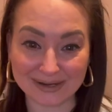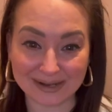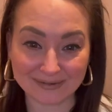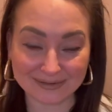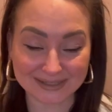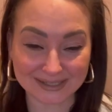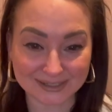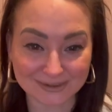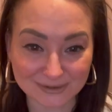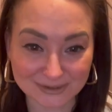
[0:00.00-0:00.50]
else
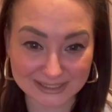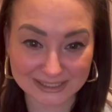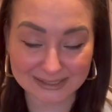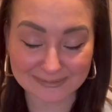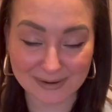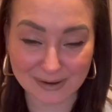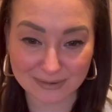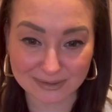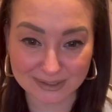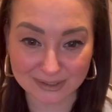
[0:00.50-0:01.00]
discusses
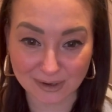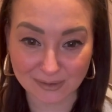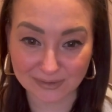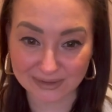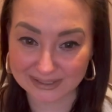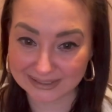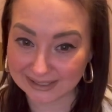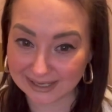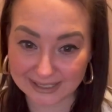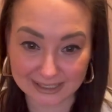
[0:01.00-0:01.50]
about. So
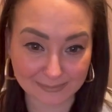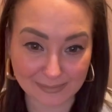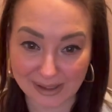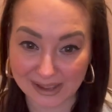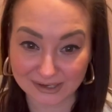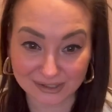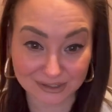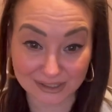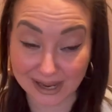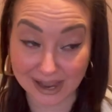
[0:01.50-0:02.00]
this Lady
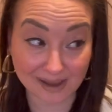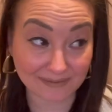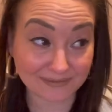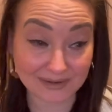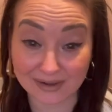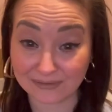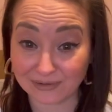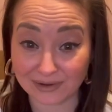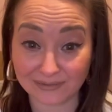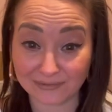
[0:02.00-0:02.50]
Betty, I'd
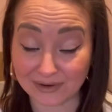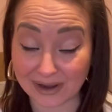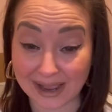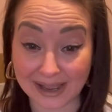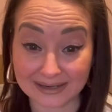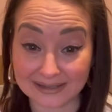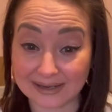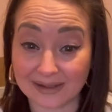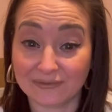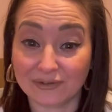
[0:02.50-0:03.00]

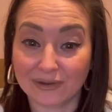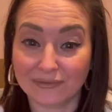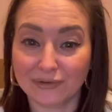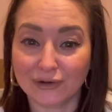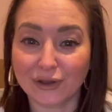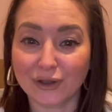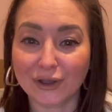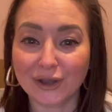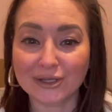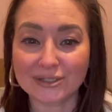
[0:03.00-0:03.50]
never even
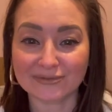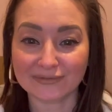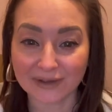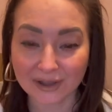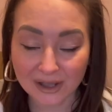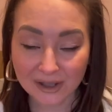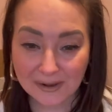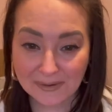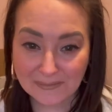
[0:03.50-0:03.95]
heard of her